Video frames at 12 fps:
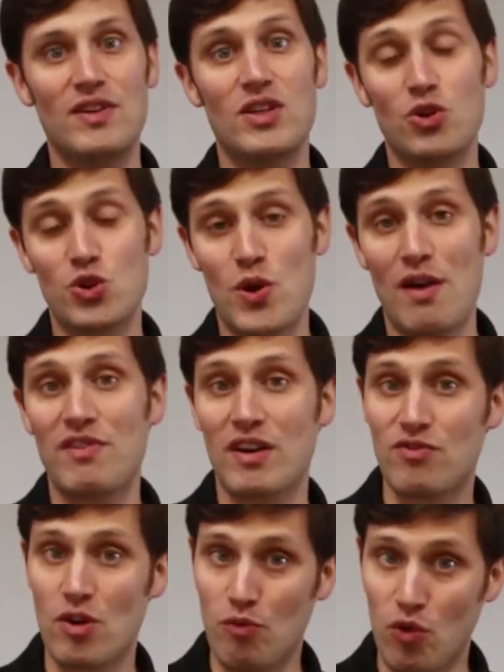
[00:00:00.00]
video
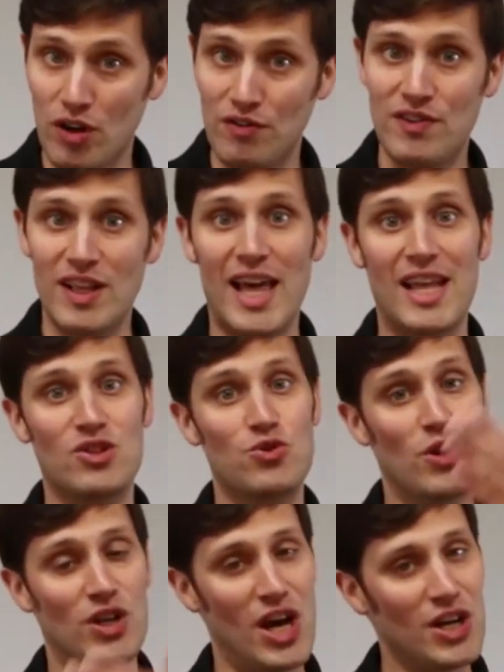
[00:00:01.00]
traffic from one VLAN
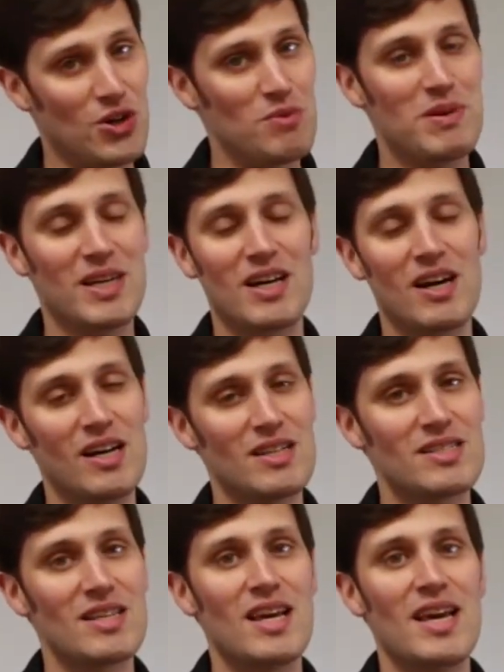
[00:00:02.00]
to another
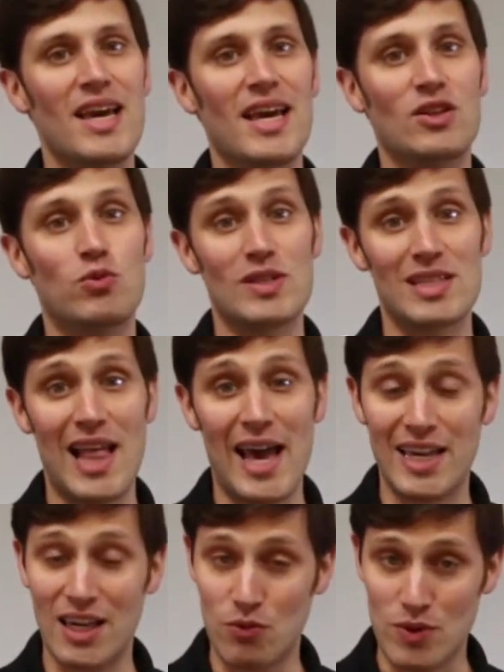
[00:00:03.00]
because it was
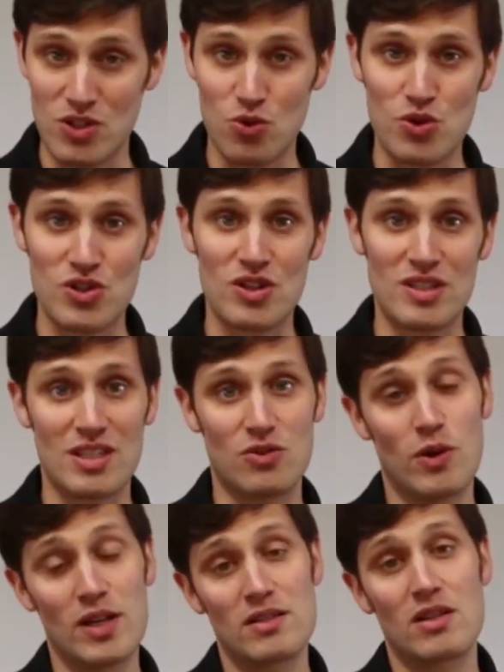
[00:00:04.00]
lacking resources.
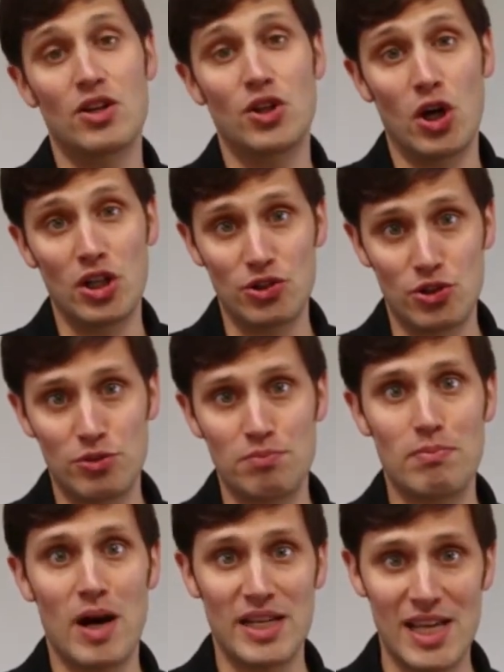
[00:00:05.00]
It was an older
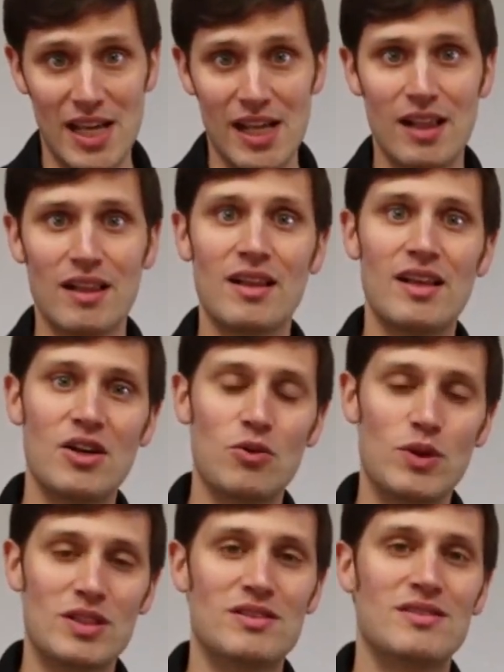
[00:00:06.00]
model
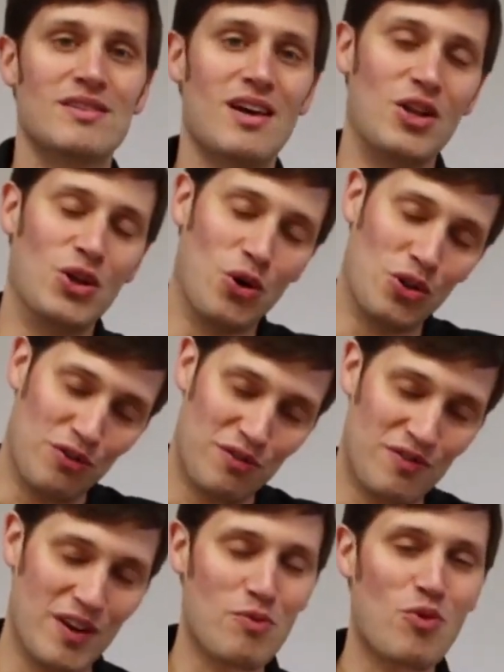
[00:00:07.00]
with an older
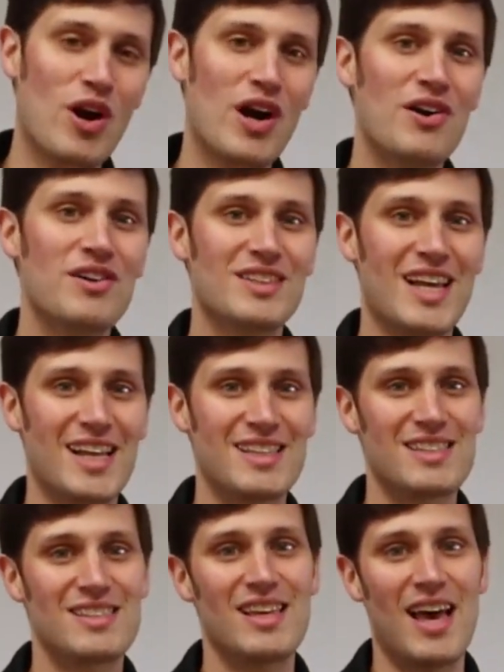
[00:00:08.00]
firmware that